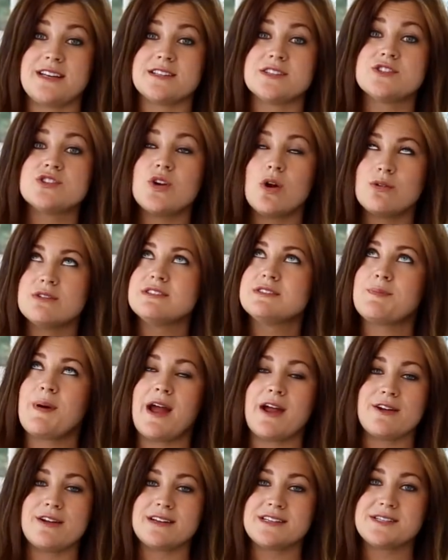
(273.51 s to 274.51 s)
It's so
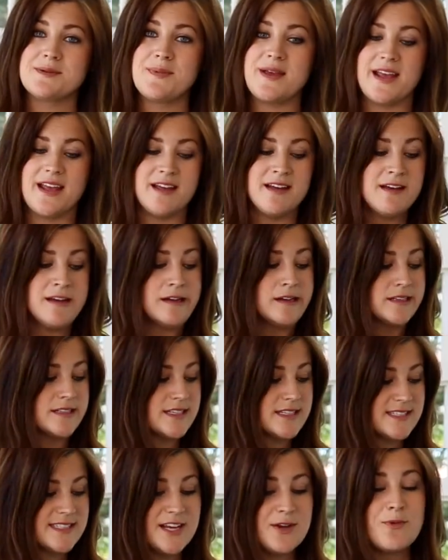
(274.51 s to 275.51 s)
inspiring to me
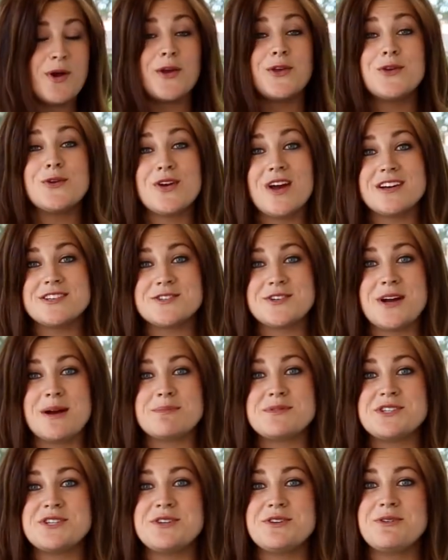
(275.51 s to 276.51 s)
to see what you guys are
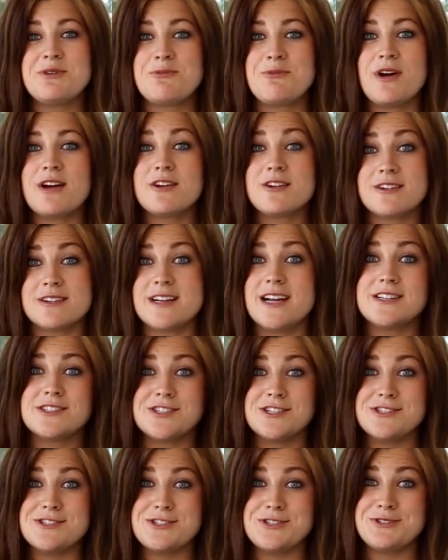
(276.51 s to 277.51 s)
up to and what
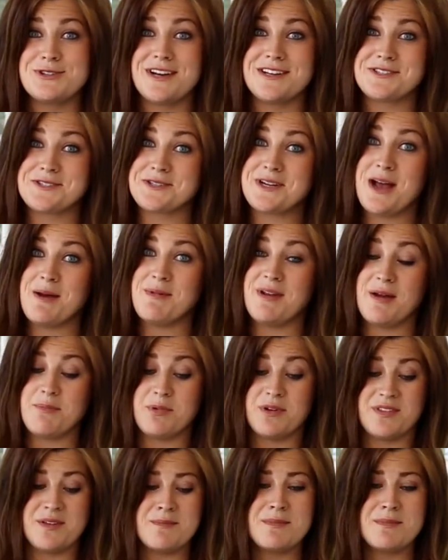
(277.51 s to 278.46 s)
creations you guys are coming up with.